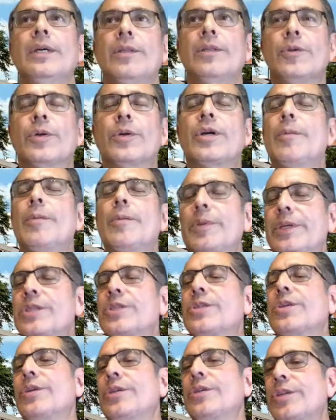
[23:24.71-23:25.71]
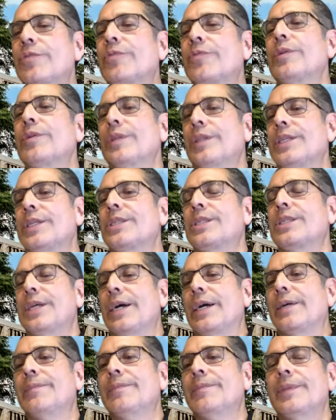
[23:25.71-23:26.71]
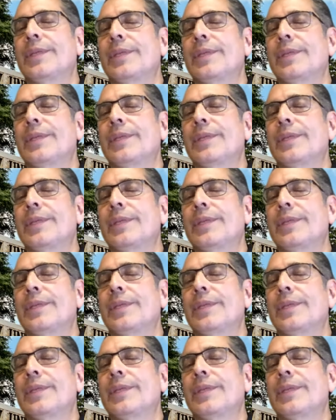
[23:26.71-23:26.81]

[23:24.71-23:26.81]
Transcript: There are a couple things that are different this time